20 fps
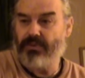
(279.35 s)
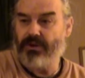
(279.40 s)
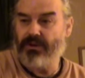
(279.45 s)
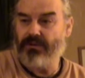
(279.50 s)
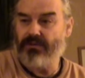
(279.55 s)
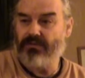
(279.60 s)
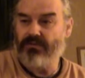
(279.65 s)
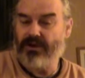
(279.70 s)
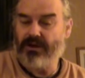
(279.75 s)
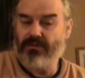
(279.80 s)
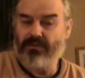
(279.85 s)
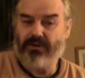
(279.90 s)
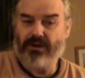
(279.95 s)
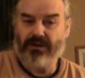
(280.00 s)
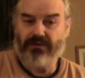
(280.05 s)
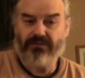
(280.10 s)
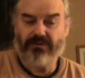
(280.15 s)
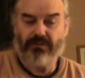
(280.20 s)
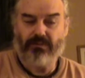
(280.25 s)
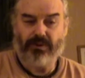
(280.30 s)
and
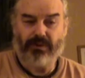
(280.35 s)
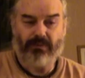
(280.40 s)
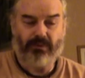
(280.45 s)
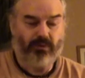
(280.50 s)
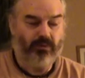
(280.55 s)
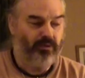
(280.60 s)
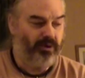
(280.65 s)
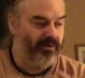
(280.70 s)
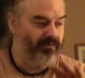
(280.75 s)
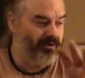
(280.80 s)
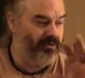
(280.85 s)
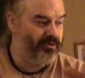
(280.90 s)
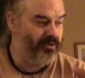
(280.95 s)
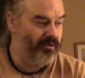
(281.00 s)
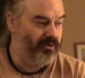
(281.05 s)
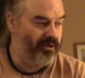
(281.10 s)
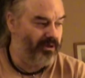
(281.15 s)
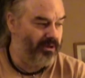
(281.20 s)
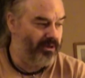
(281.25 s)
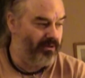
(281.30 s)
that's the people who live in
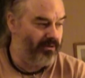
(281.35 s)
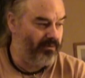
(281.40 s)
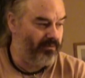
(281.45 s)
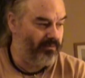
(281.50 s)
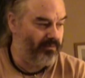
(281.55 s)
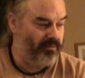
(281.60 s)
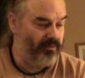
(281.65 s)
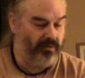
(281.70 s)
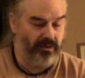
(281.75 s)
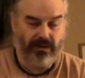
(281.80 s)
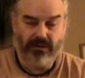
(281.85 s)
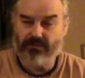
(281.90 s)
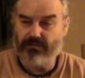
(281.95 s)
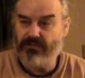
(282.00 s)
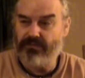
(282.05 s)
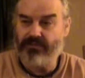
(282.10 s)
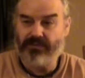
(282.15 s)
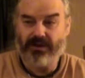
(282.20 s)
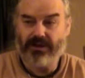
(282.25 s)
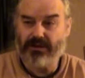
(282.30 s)
Turkey now. They
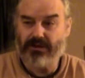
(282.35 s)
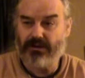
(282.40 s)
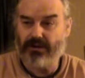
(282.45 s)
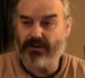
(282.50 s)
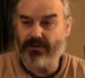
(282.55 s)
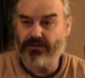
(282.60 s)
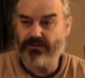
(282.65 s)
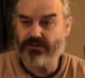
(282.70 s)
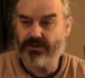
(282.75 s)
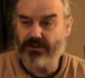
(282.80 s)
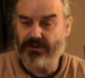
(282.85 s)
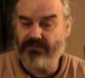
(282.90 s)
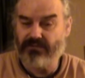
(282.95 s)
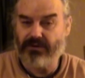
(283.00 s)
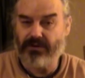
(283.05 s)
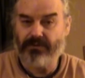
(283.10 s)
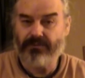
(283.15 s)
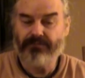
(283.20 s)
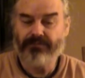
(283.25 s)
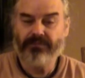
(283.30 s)
did not used to live
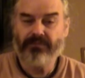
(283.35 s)
there,